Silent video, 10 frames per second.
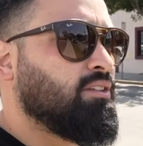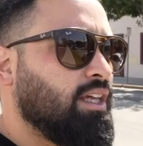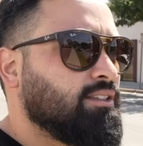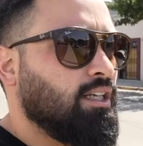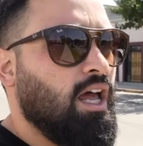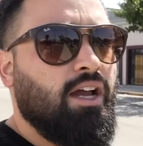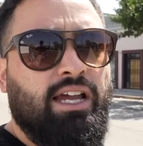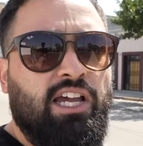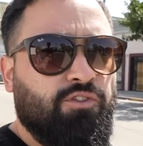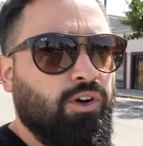Thanks a lot
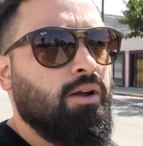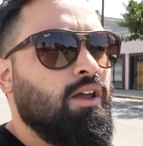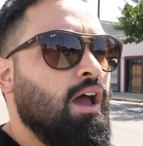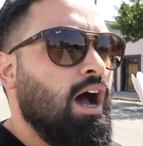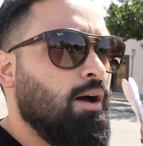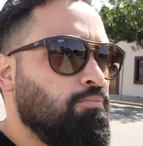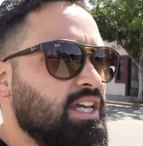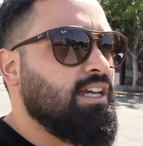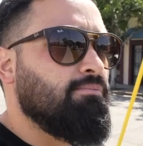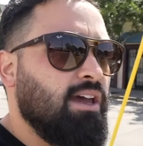guys for
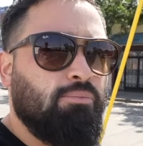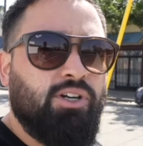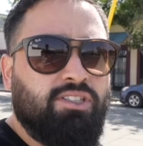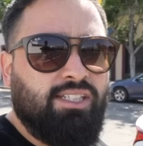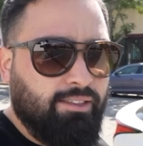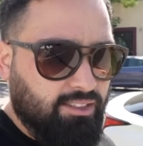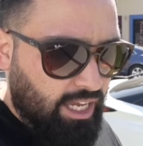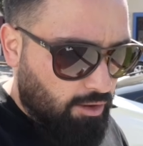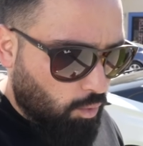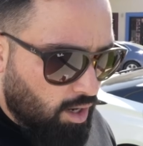being members since
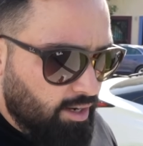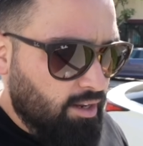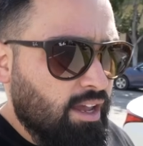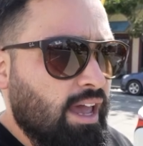day one.